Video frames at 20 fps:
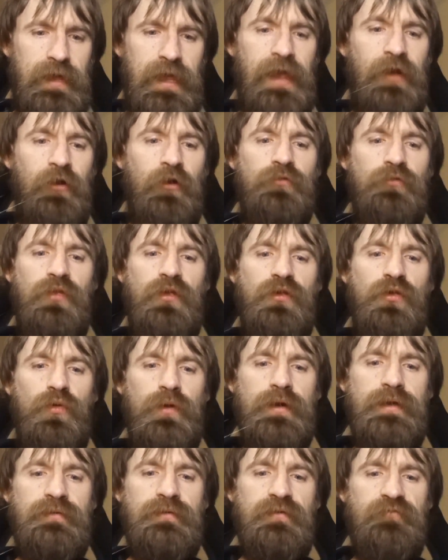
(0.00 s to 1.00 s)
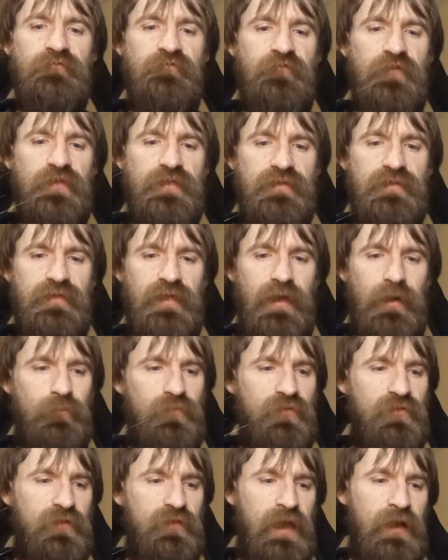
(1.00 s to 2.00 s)
He heard the noise of
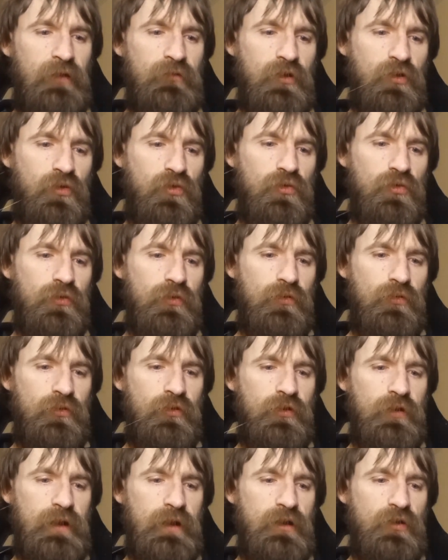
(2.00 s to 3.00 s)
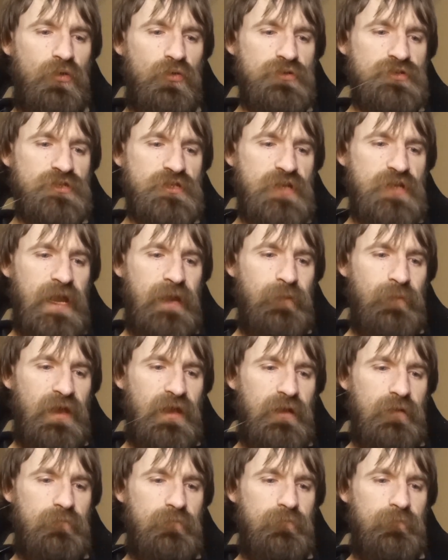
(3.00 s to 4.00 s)
footsteps down the corridor, and the nurse came
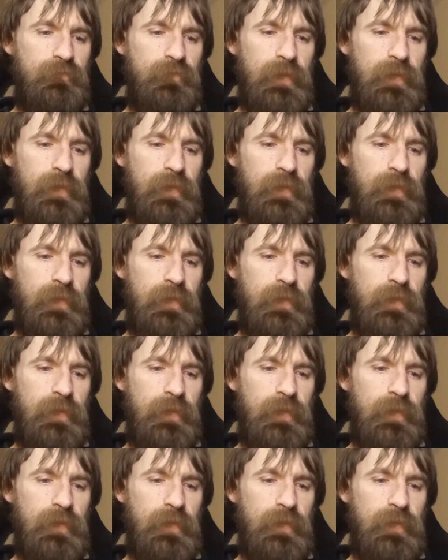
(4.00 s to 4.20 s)
in.